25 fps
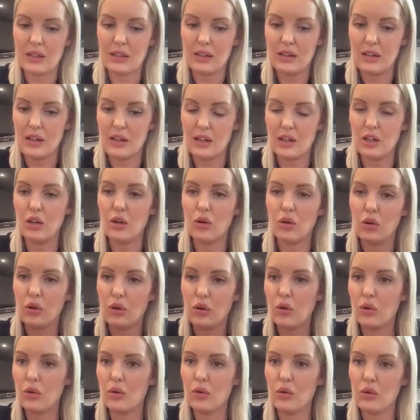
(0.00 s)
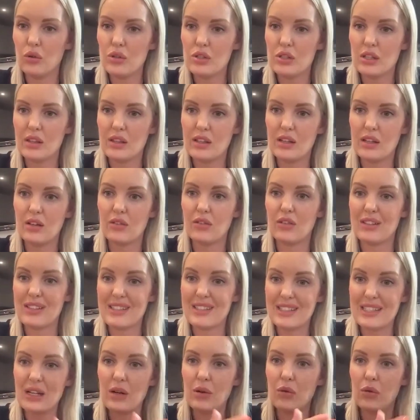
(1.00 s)
like long course, and then I've
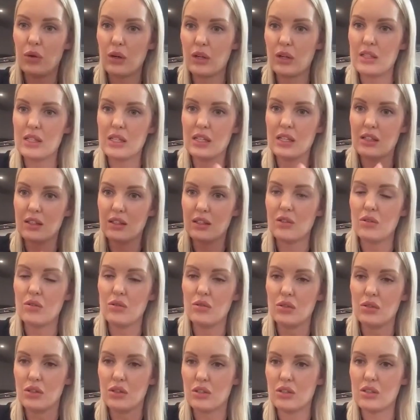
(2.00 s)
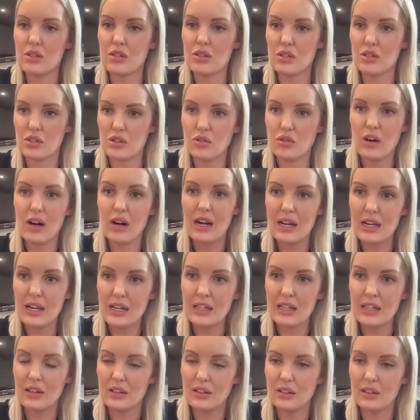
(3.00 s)
still continued to
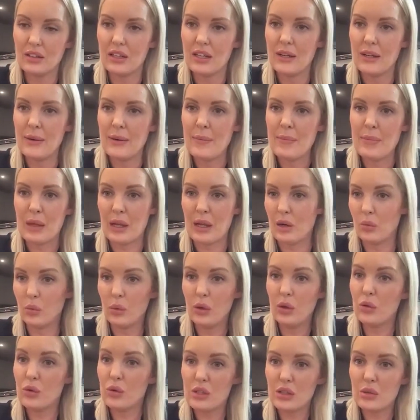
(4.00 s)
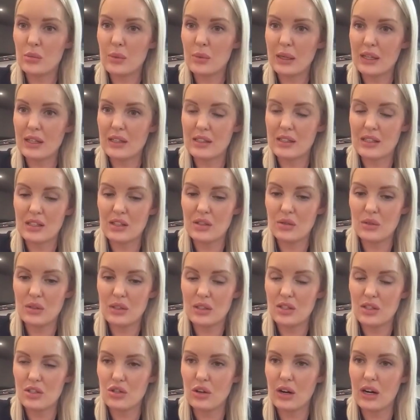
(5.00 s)
train and I will still be continuing
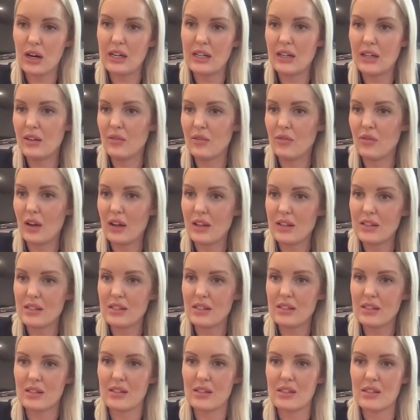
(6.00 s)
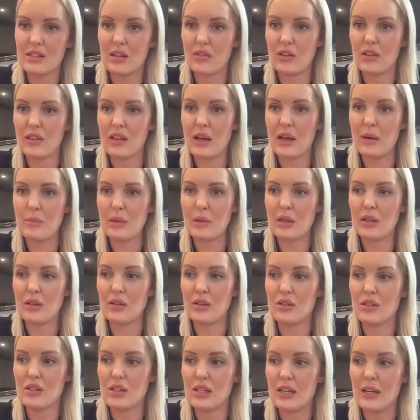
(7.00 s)
to train and invest and stuff like that,
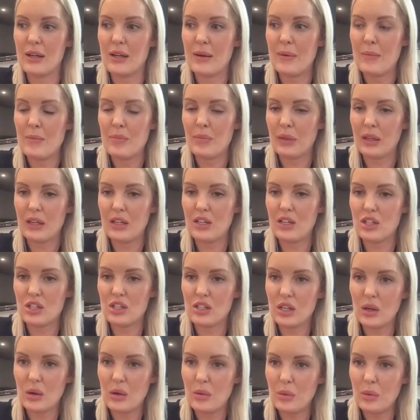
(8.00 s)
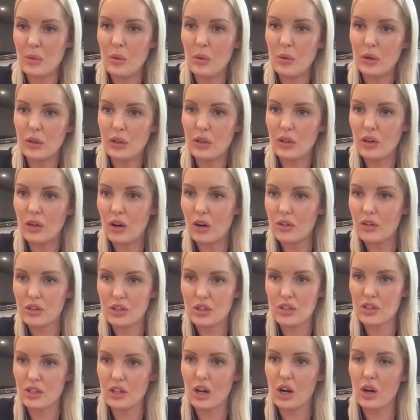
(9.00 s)
because it's just so important. You can't
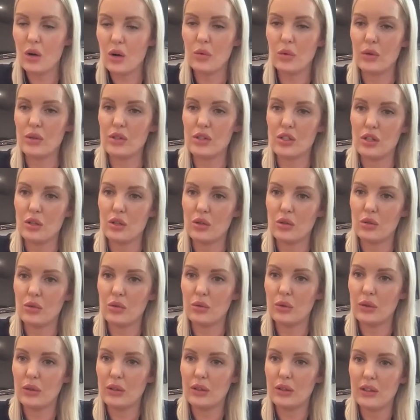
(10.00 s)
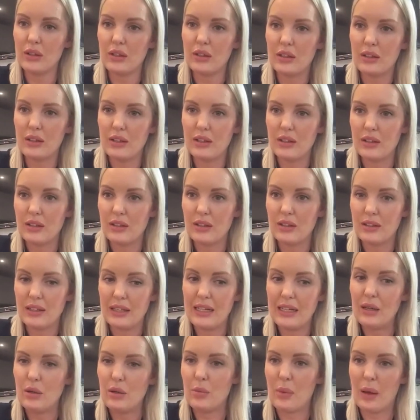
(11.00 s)
just go and do a
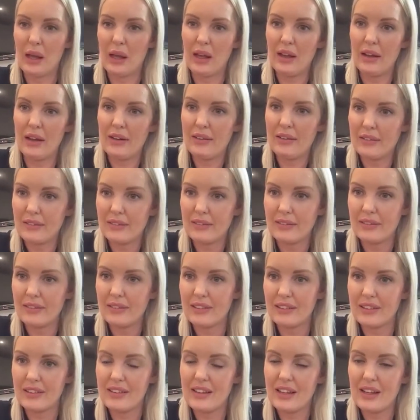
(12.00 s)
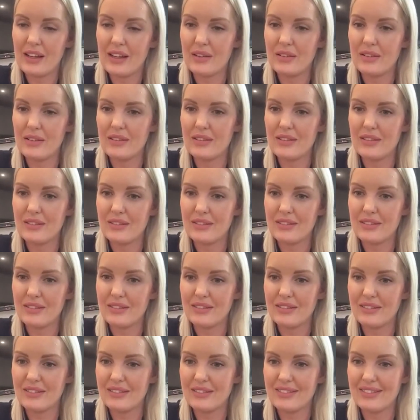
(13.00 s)
little bit and then
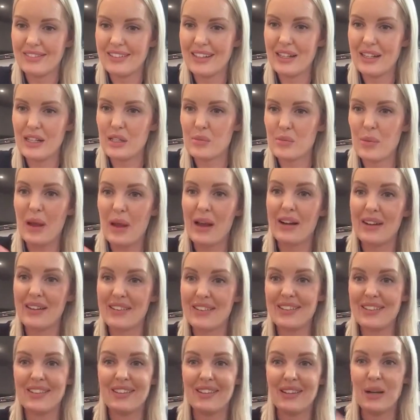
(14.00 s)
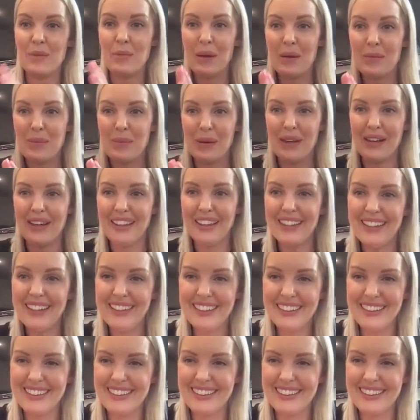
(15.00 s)
expect a big bit.